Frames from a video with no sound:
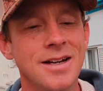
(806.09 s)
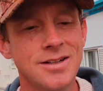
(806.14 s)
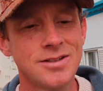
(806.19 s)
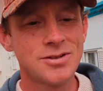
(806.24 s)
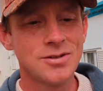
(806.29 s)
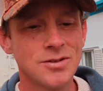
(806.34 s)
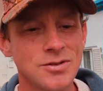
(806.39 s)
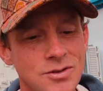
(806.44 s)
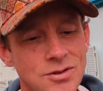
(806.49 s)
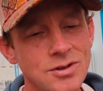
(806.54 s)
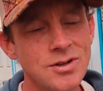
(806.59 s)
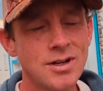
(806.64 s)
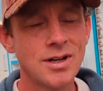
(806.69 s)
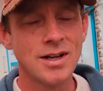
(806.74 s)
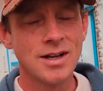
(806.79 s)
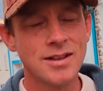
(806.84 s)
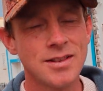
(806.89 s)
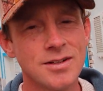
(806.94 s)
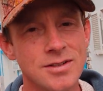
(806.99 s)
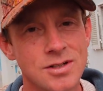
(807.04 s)
so
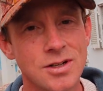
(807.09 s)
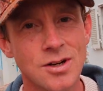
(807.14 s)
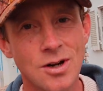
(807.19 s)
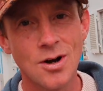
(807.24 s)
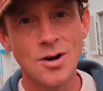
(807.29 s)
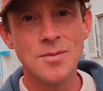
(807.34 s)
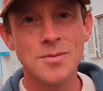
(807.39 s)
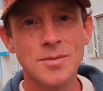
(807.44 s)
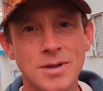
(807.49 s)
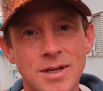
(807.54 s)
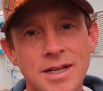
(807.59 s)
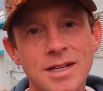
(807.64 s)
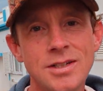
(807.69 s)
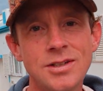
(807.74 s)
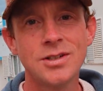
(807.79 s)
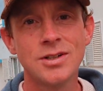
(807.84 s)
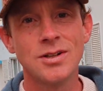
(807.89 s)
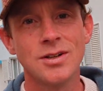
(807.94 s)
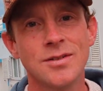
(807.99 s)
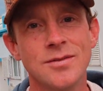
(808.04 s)
there's a
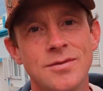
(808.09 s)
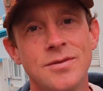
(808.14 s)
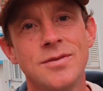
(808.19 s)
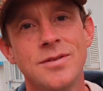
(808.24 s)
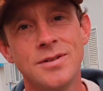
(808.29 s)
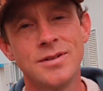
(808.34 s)
combination of,